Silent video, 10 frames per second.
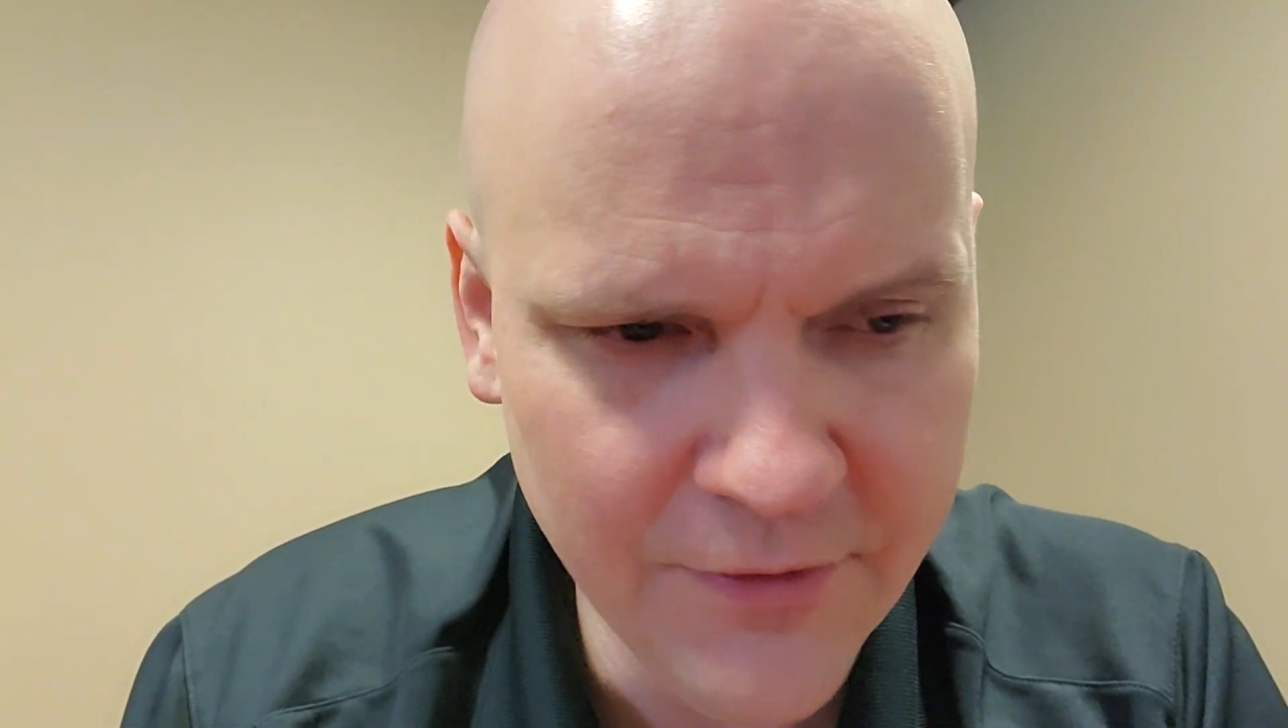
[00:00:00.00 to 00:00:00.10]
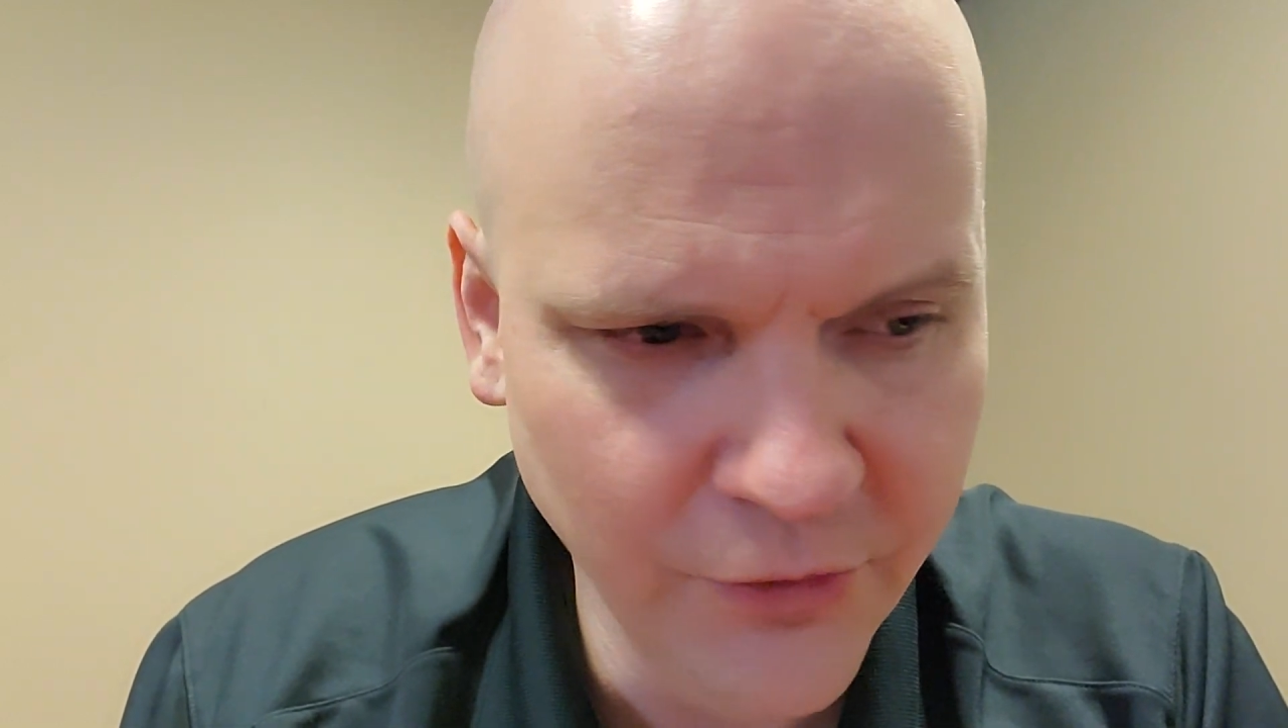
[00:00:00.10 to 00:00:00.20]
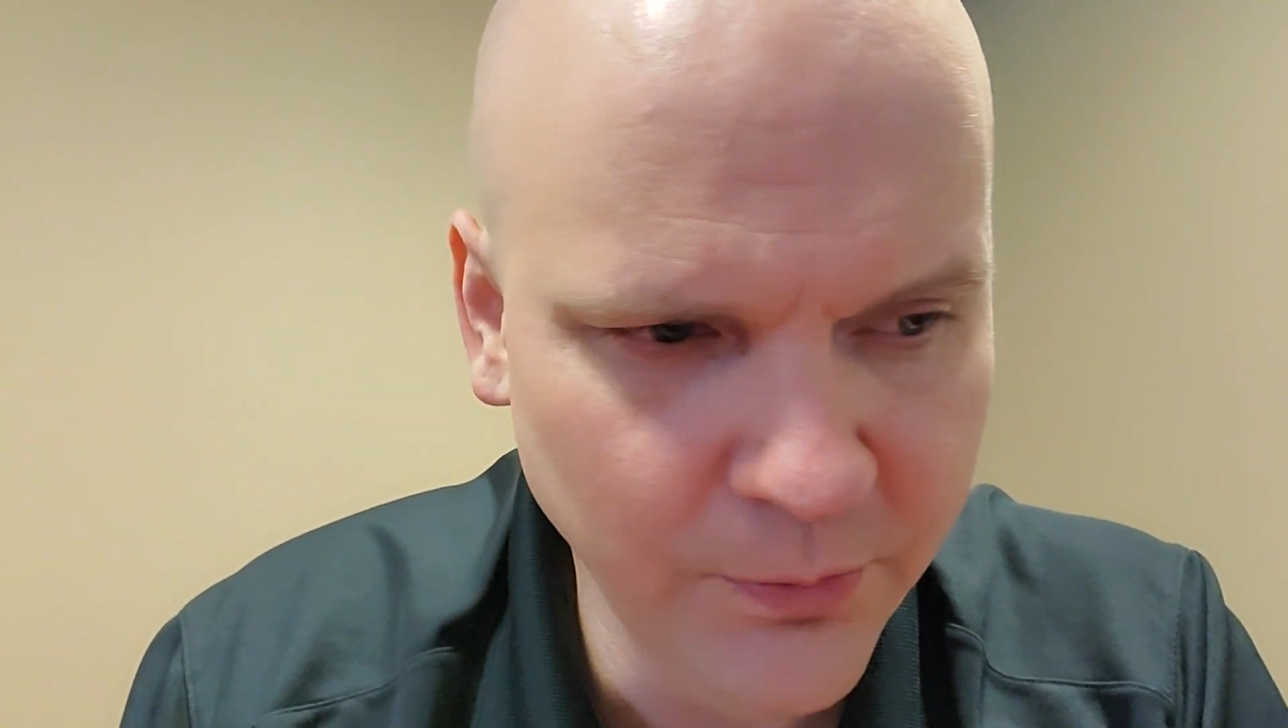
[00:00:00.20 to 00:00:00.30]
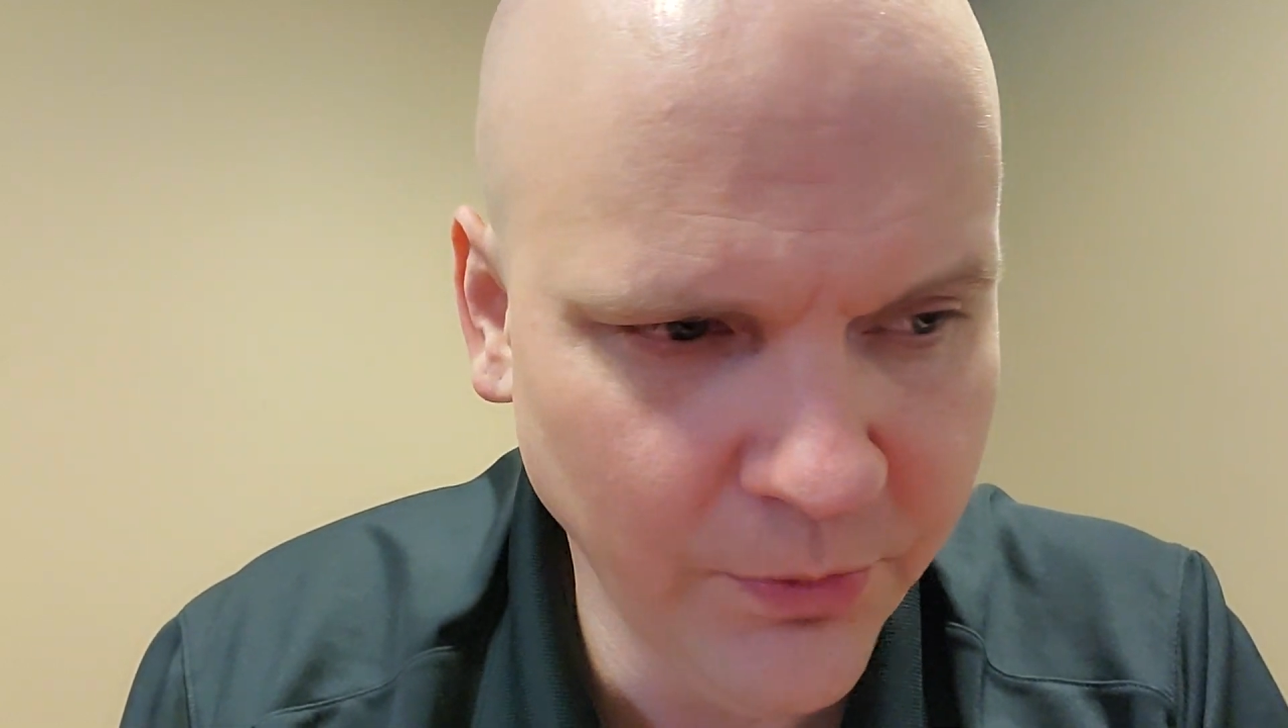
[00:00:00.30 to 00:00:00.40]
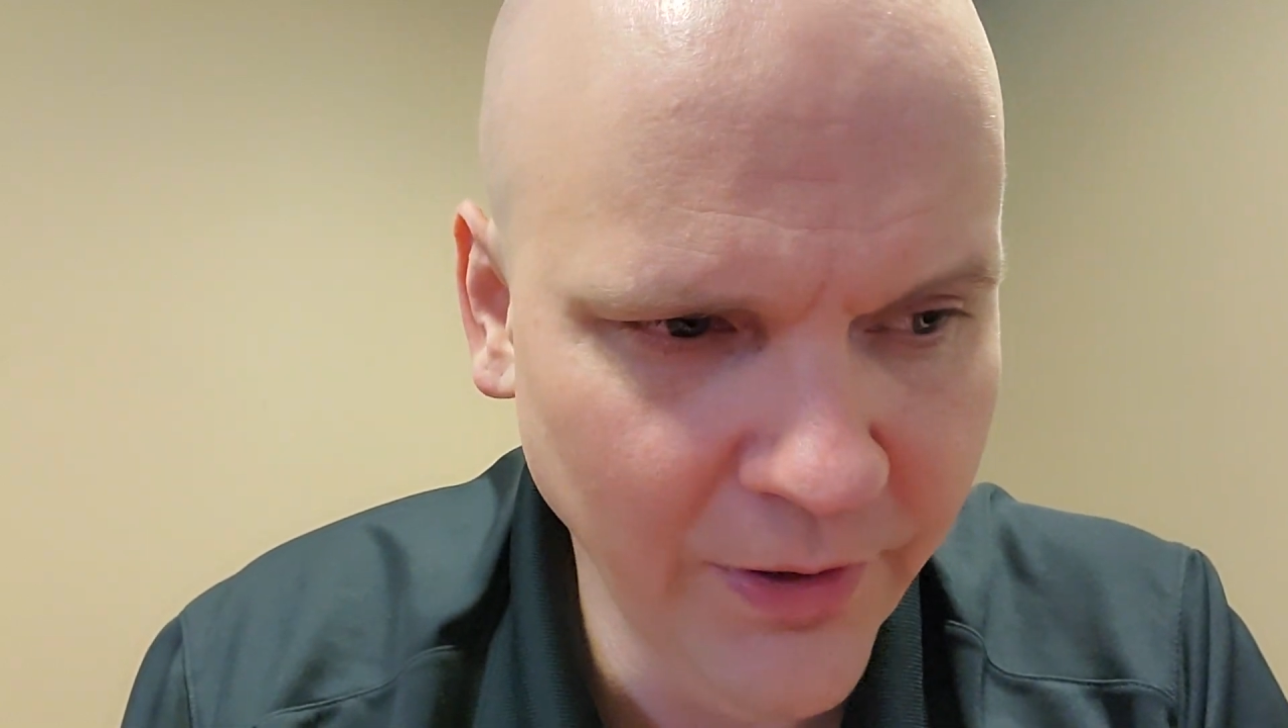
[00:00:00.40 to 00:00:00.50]
And
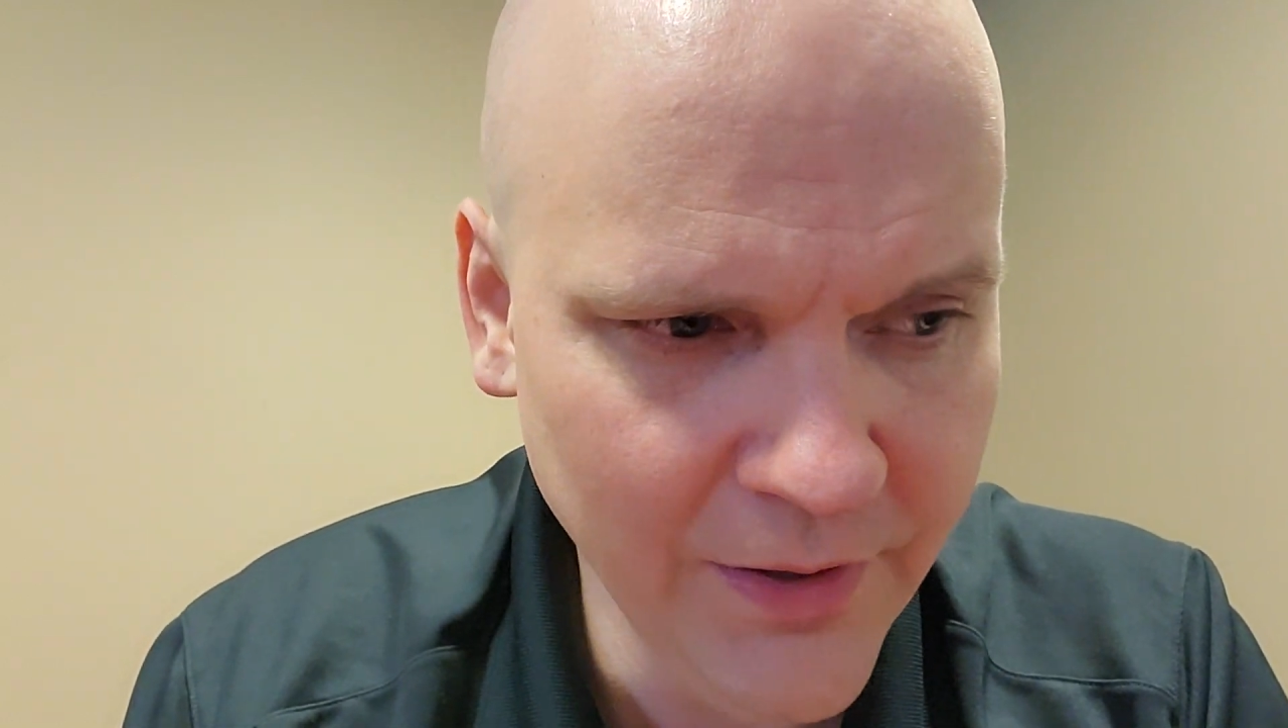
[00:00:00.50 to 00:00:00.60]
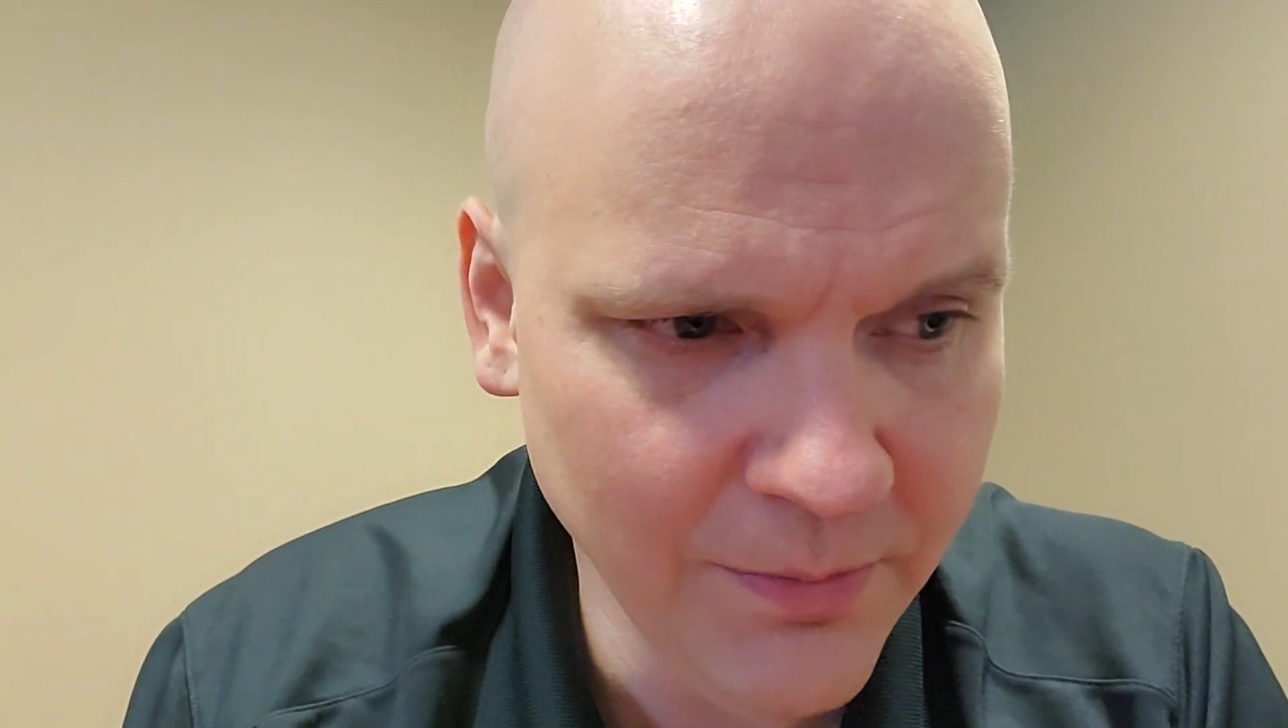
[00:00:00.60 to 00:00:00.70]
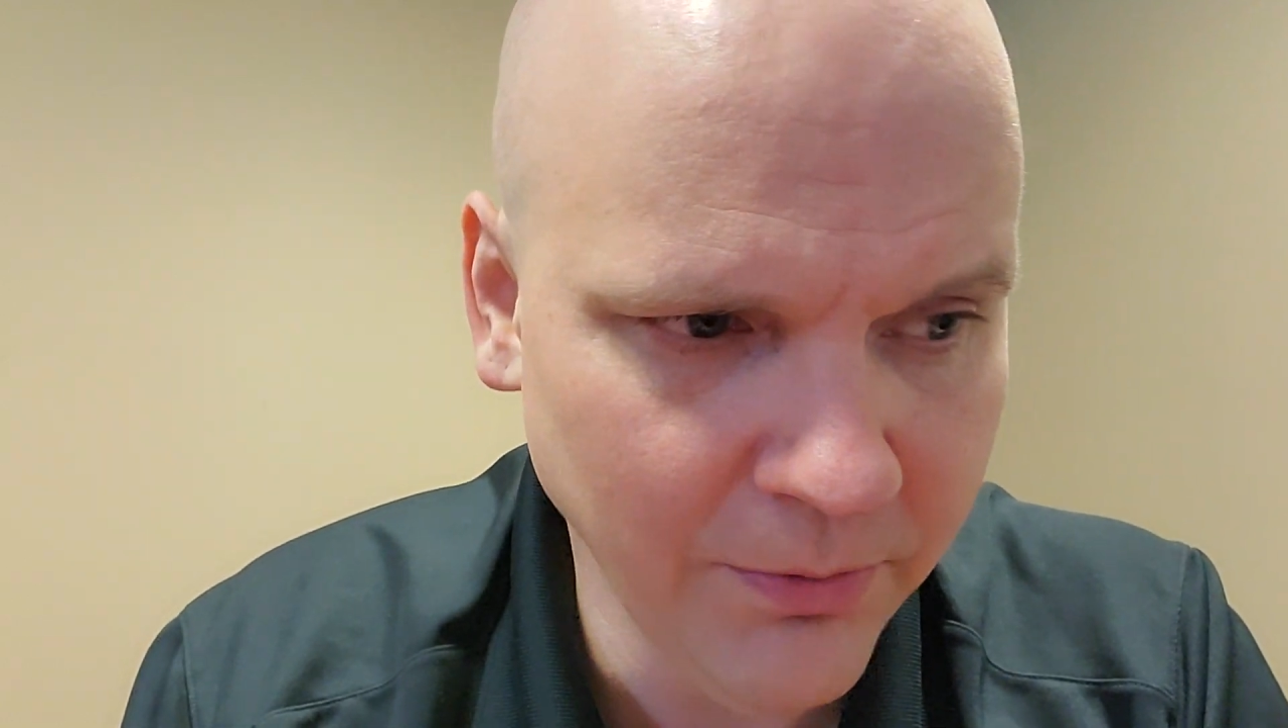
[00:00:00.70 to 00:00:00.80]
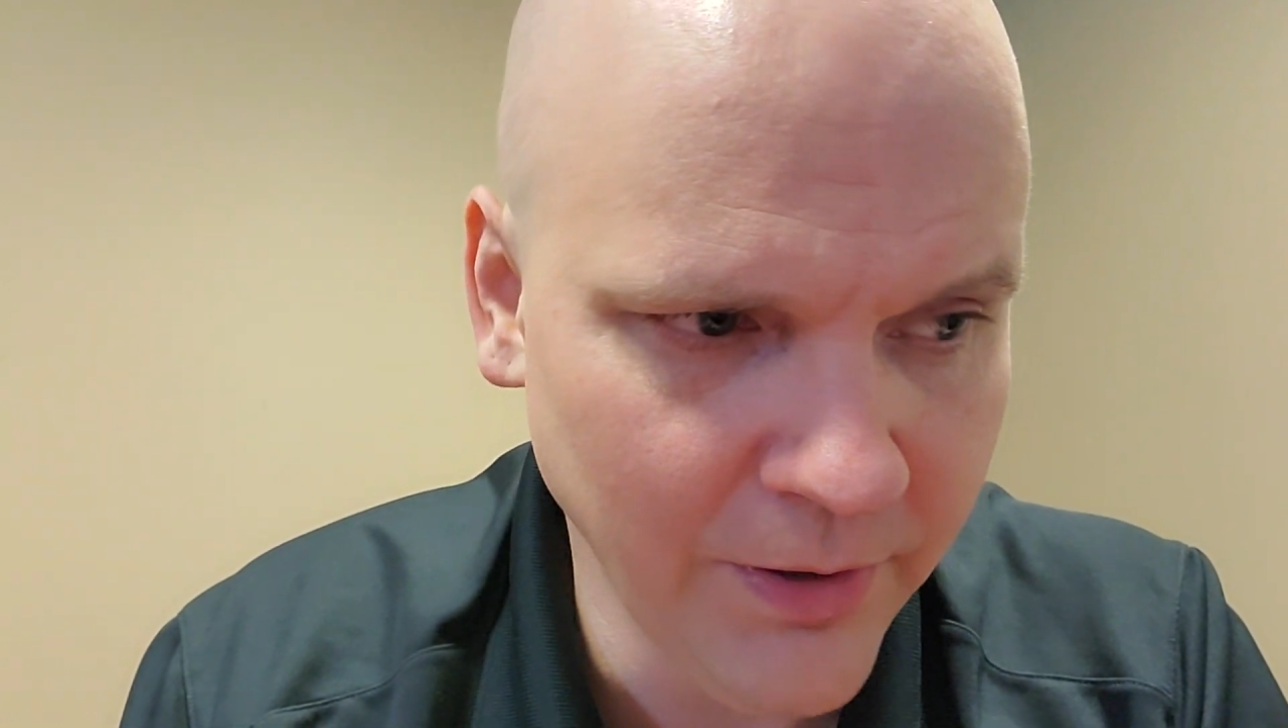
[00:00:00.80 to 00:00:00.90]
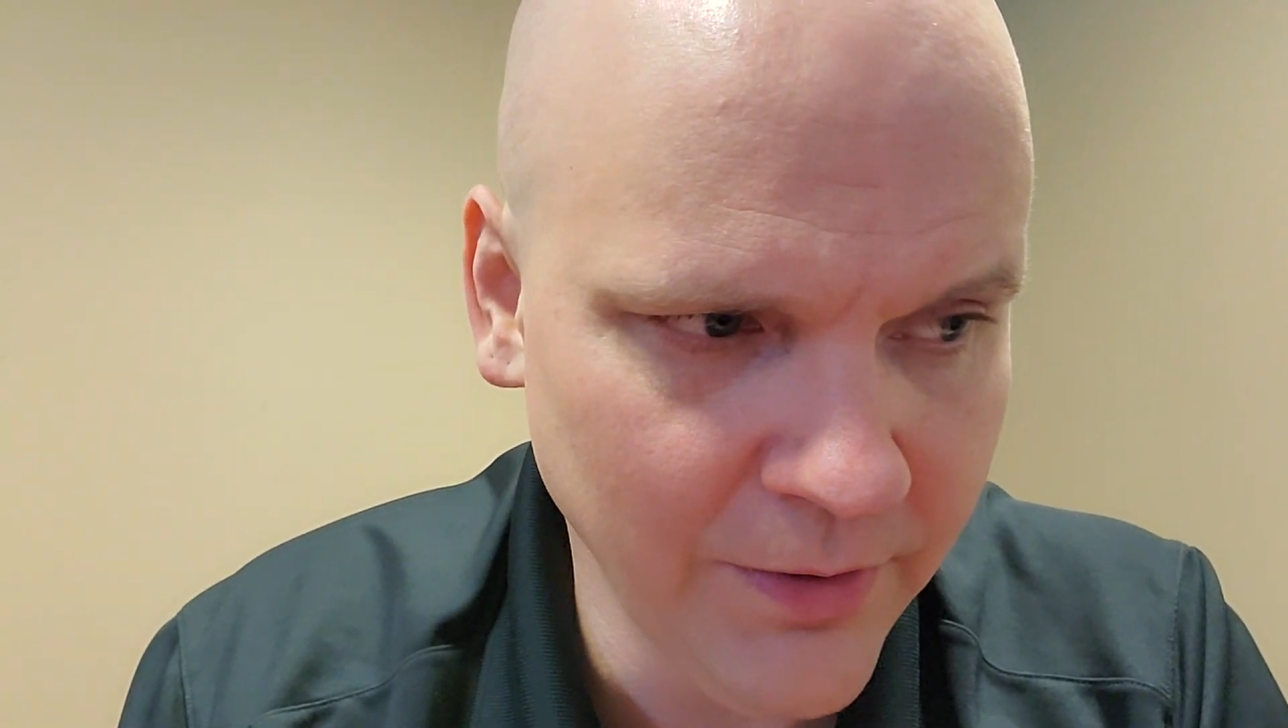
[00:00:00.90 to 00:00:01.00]
just breathe